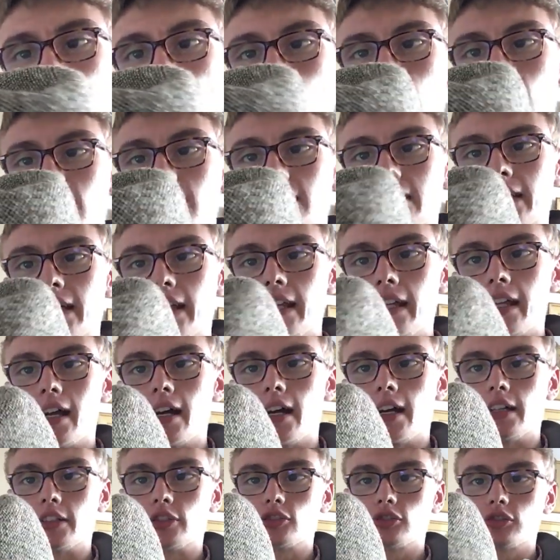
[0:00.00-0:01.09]
quality
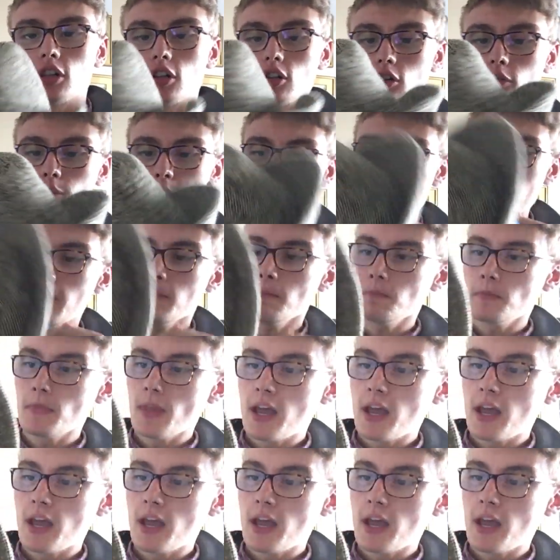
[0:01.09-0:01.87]
Trilby,